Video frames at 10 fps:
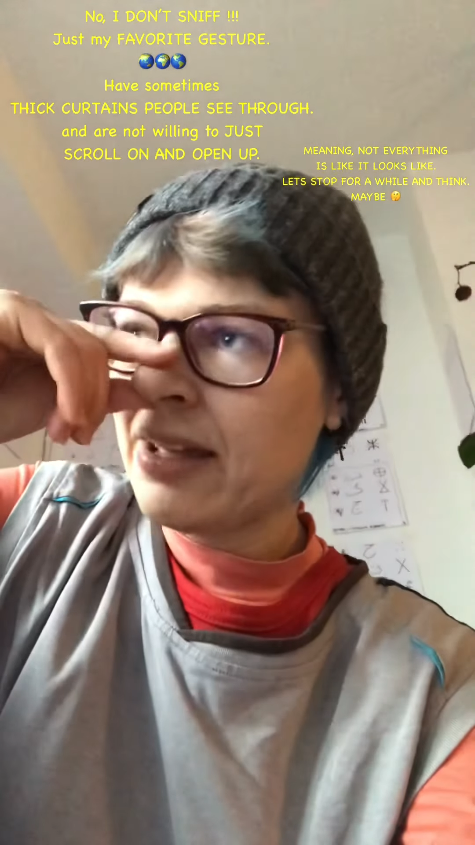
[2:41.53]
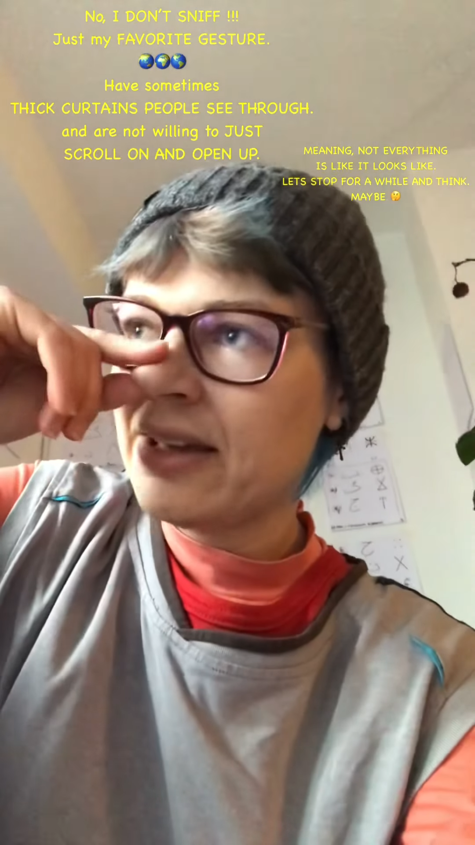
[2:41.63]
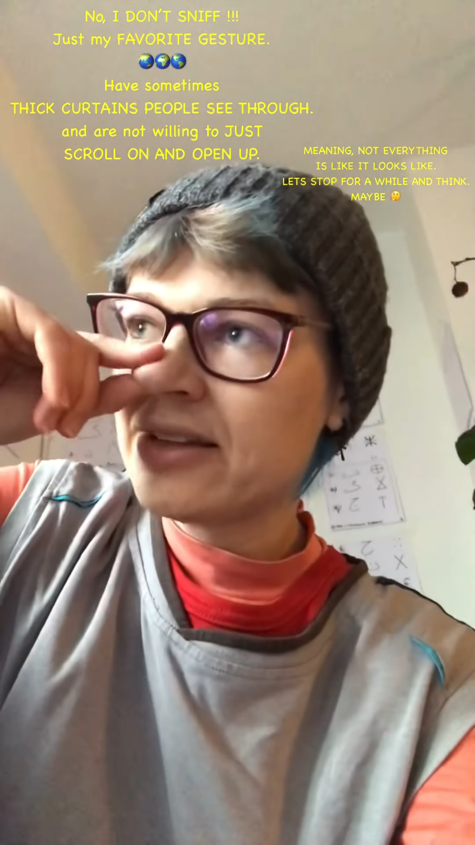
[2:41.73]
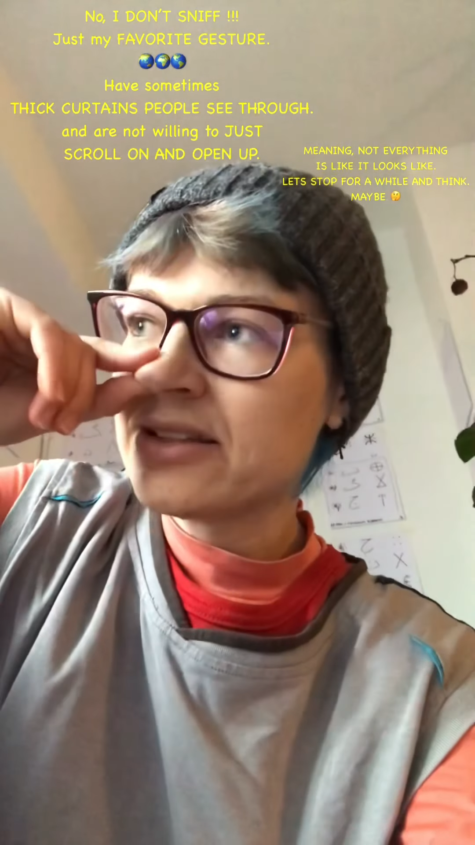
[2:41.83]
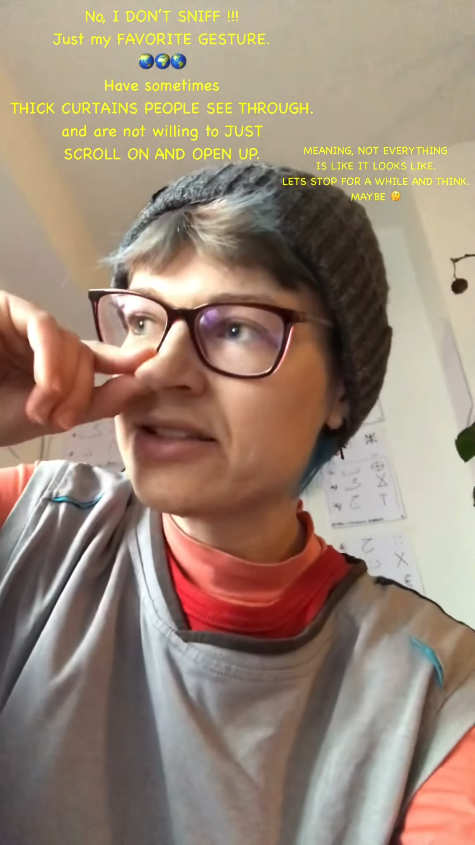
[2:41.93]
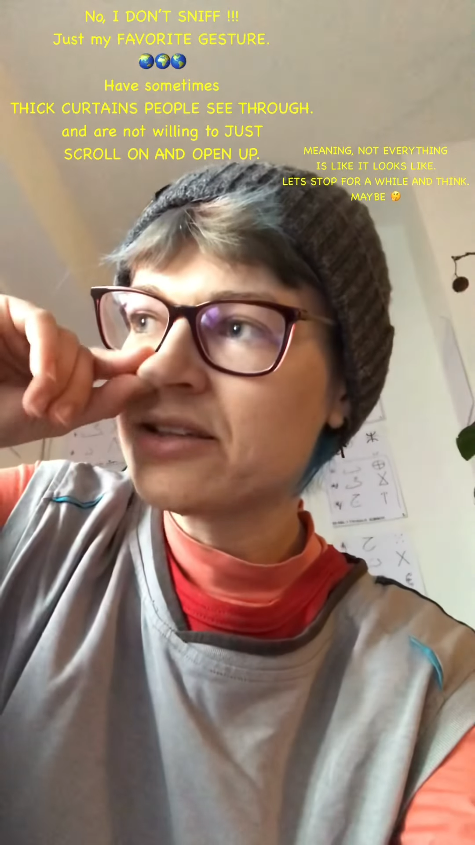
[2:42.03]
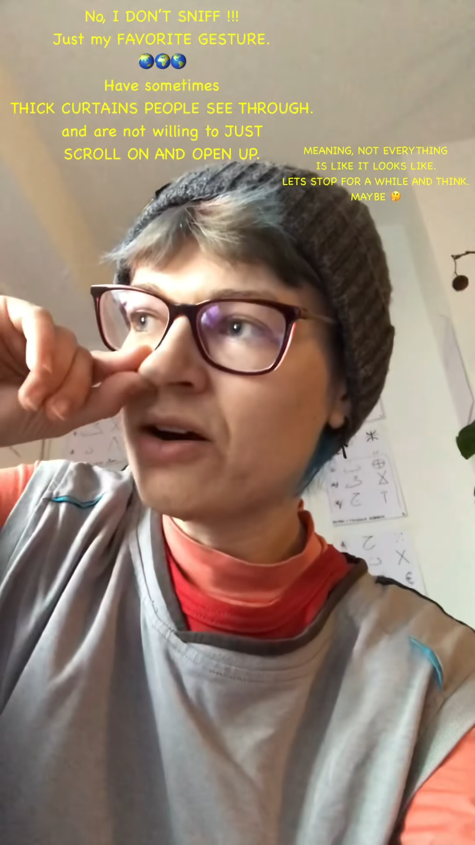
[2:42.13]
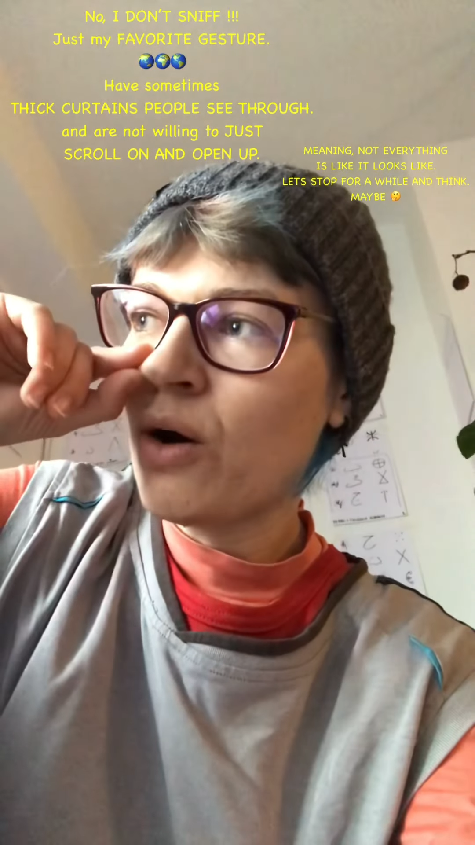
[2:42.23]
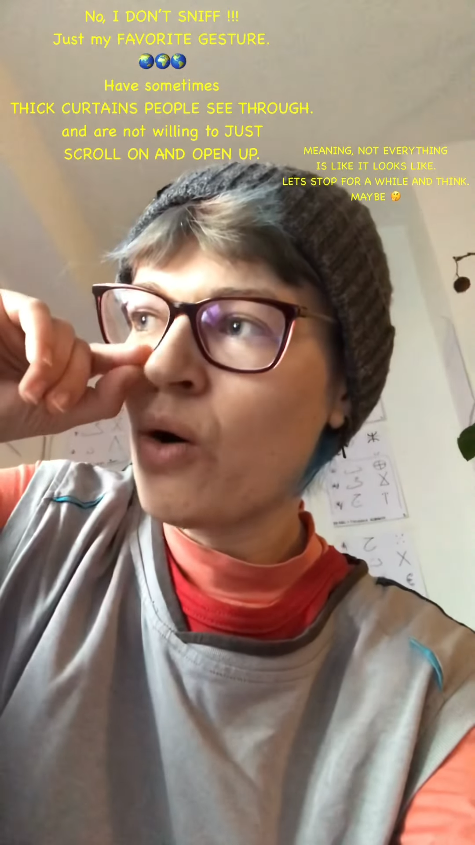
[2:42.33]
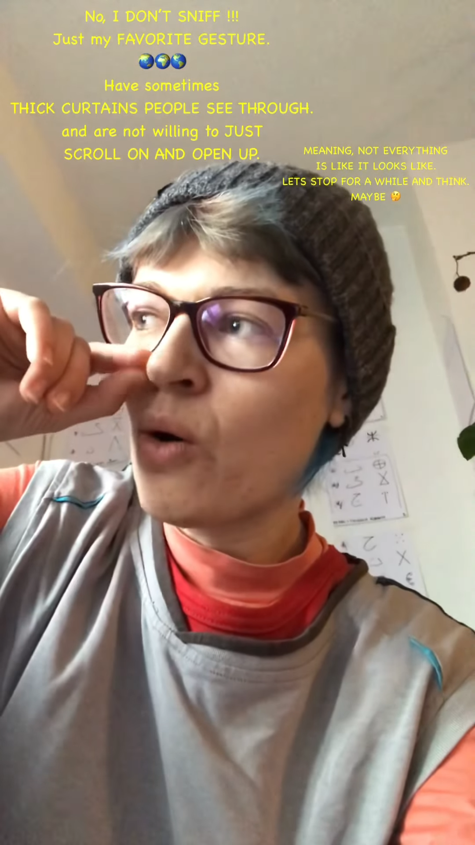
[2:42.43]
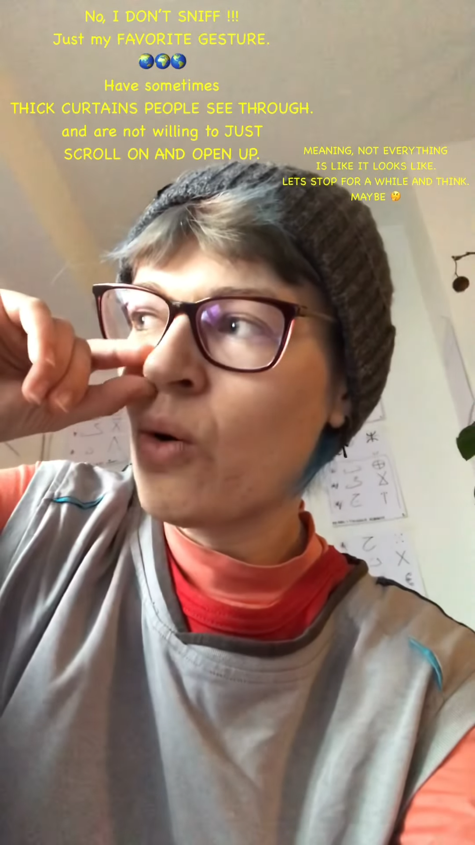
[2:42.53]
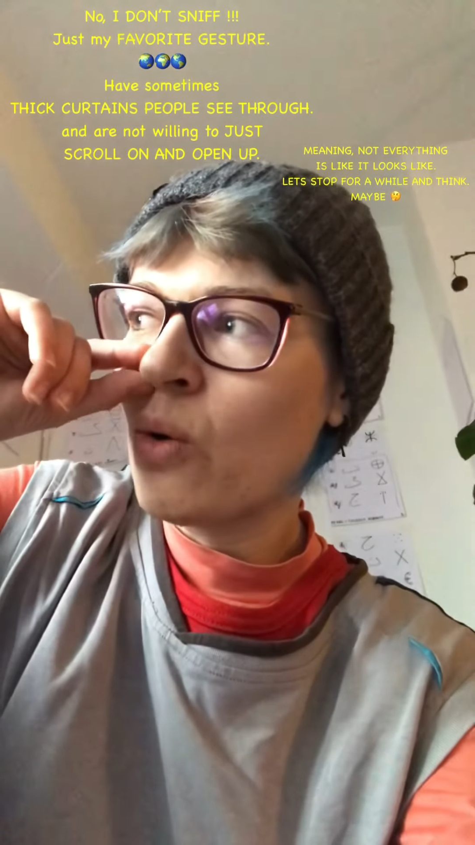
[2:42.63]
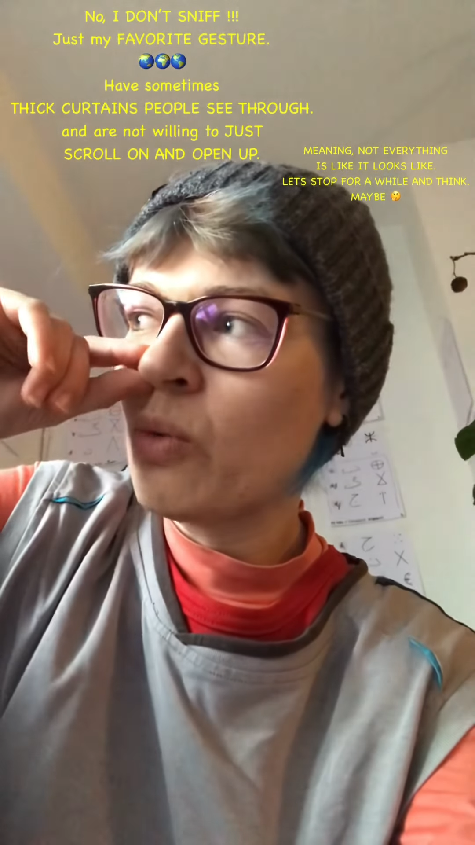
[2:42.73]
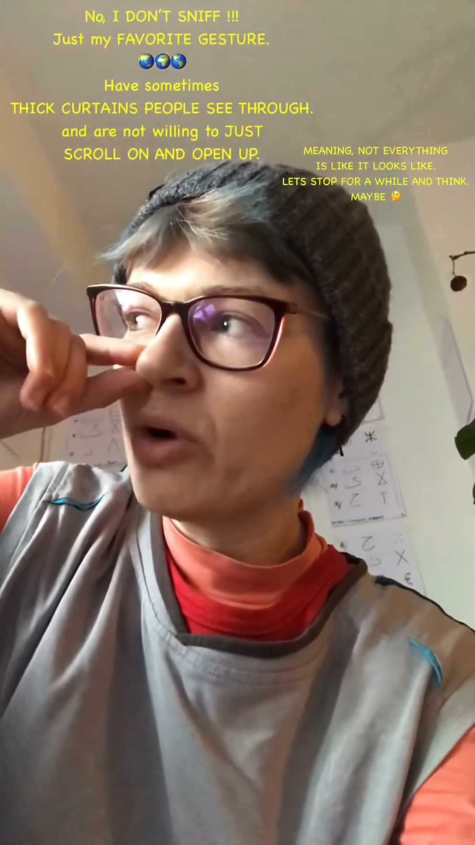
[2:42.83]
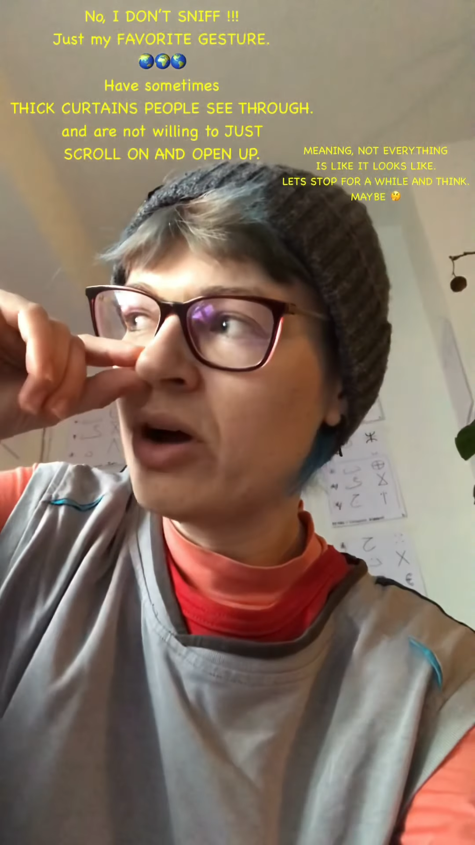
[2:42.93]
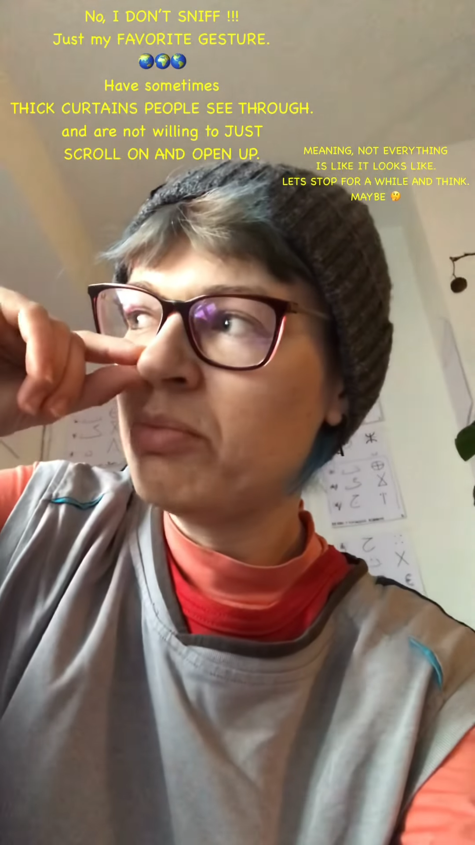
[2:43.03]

So